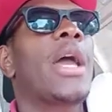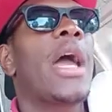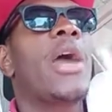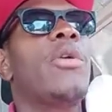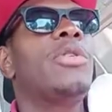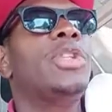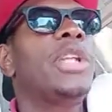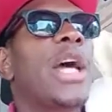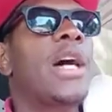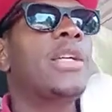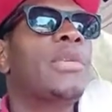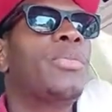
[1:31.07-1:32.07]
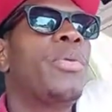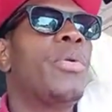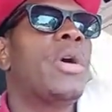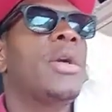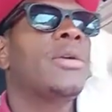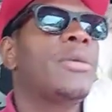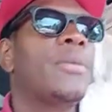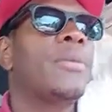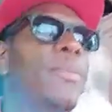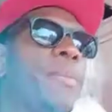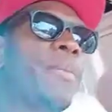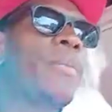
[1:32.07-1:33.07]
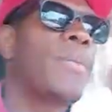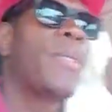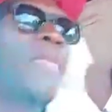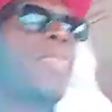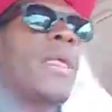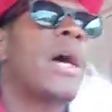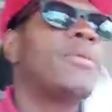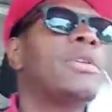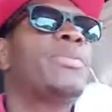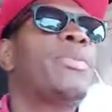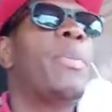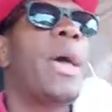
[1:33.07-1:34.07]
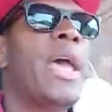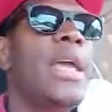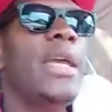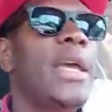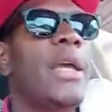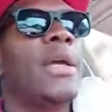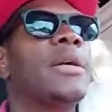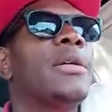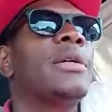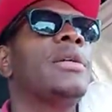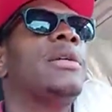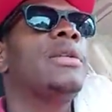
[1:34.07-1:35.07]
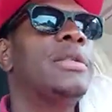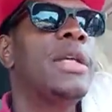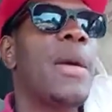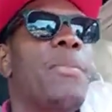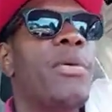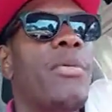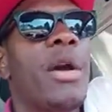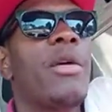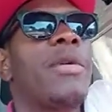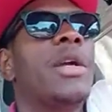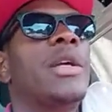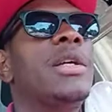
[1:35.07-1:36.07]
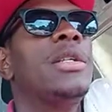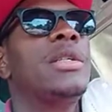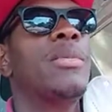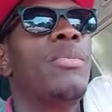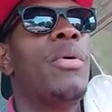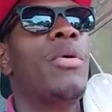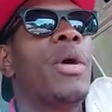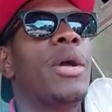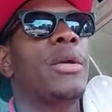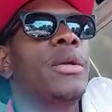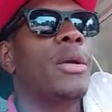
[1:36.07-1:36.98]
got on child support, I was paying temporary support.